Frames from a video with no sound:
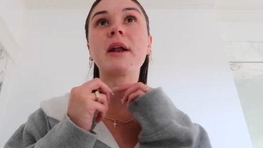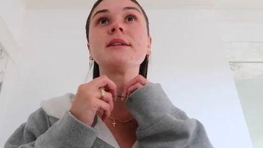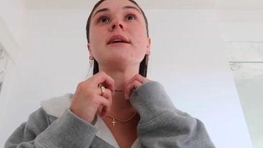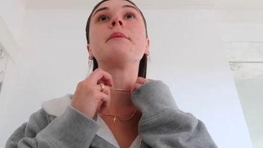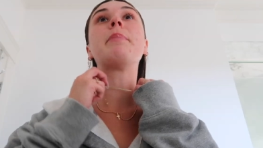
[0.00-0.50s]
But I
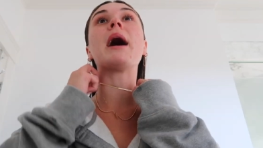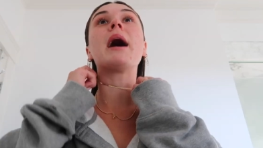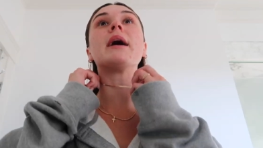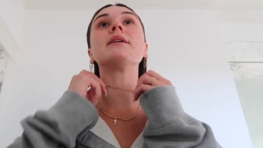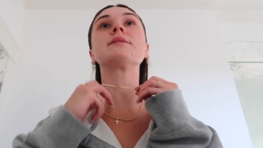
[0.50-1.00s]
did
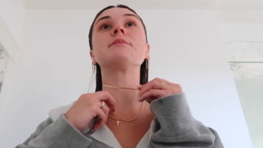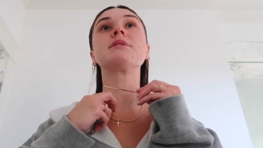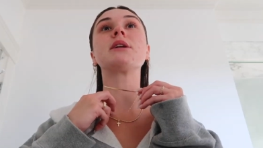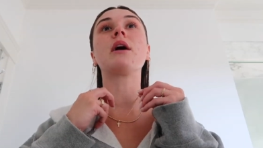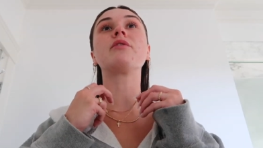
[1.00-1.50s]
buy some
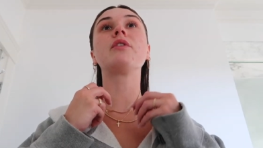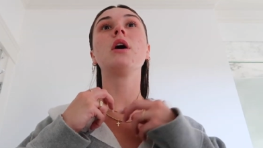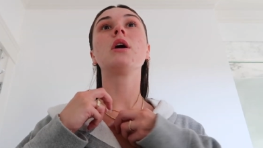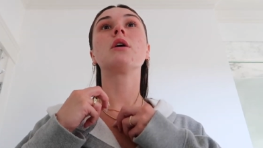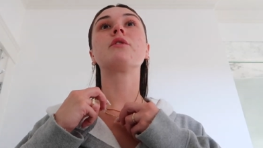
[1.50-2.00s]
stuff
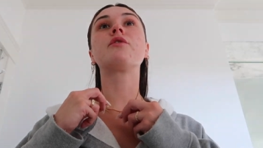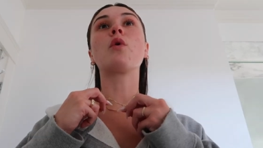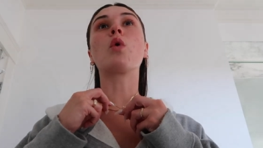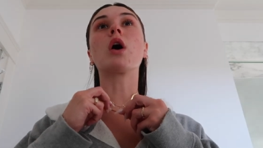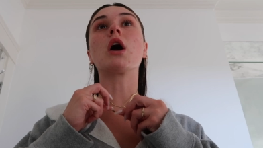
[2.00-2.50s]

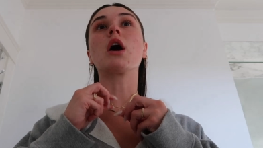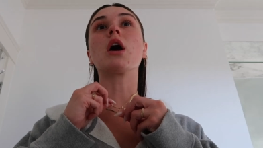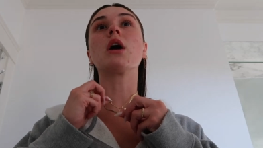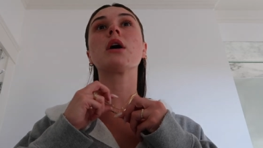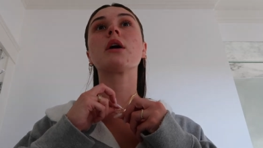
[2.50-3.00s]

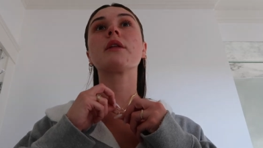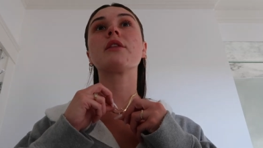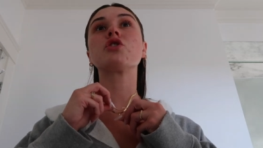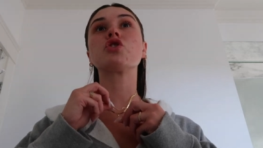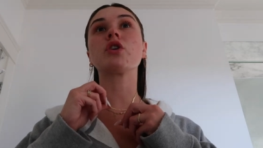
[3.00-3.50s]
for
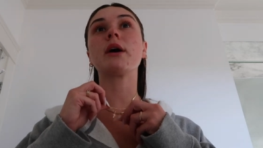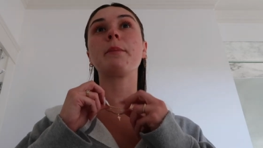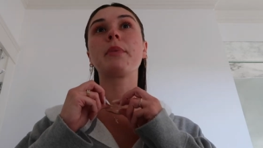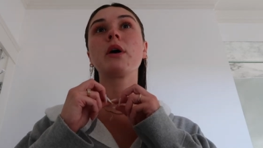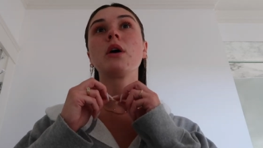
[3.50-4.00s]
the trip,
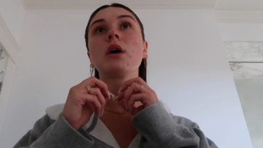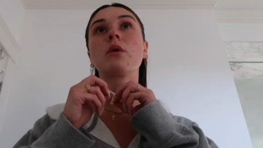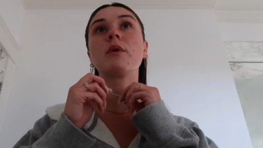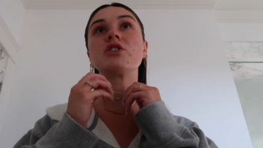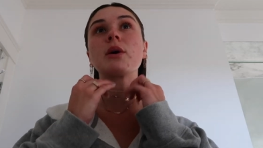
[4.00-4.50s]

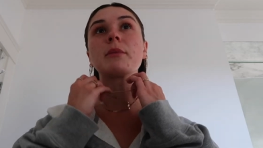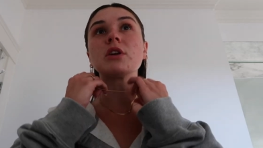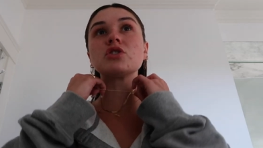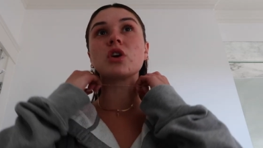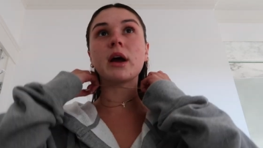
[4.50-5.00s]
which I'm
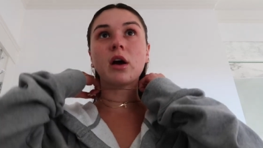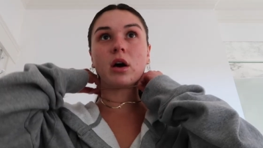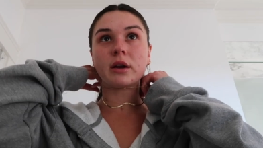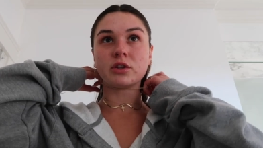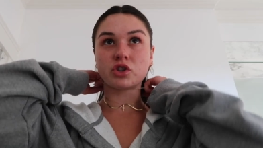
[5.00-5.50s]
gonna try
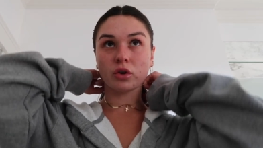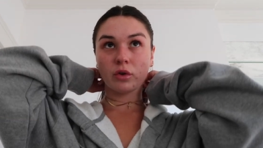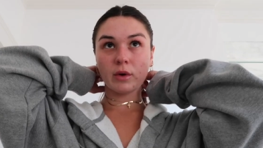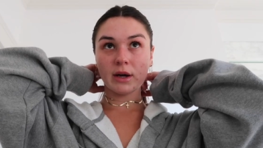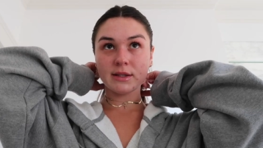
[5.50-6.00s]
on and show
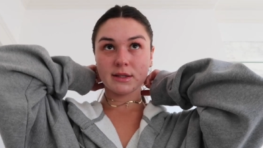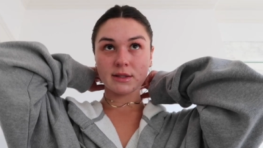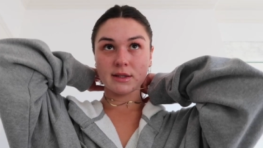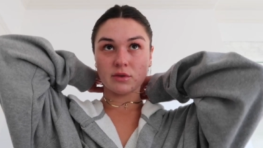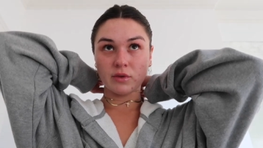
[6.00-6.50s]
you guys,
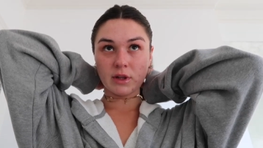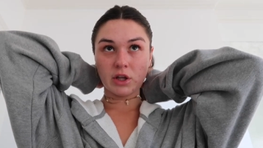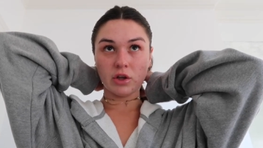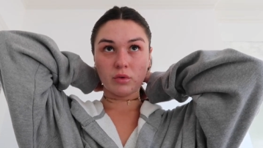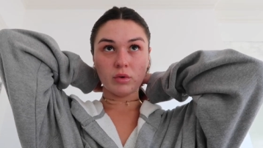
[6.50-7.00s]
because it's really
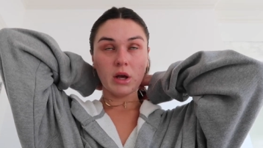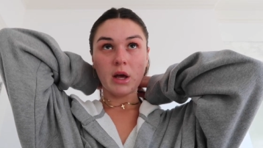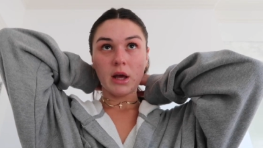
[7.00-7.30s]
cute.